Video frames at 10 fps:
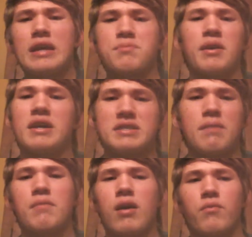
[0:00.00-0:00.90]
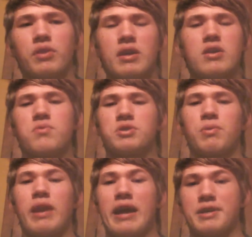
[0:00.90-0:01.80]
because I'm not really used
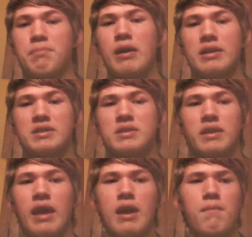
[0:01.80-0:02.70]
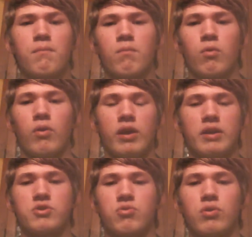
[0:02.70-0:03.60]
to an Xbox game or a
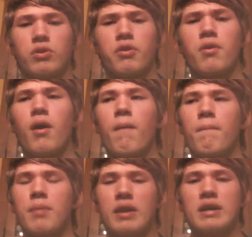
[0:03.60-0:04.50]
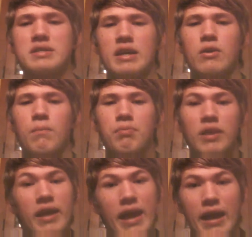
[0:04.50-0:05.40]
controller. because I don't
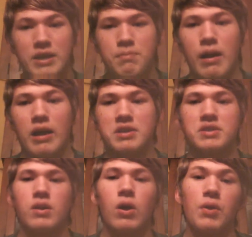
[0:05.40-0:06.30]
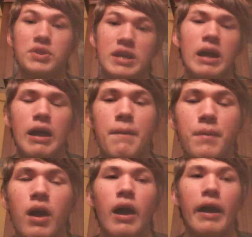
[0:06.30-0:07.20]
play Xbox all the time.
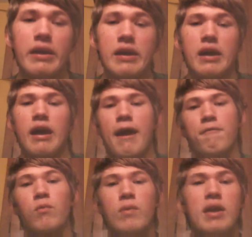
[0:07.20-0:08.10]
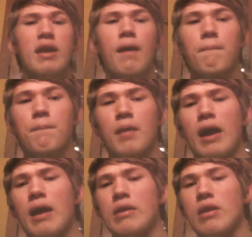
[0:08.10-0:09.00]
I have a Wii,
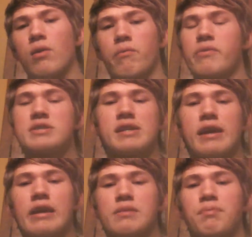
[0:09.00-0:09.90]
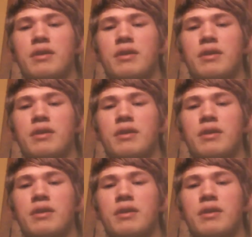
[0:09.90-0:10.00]
and the only reason I got to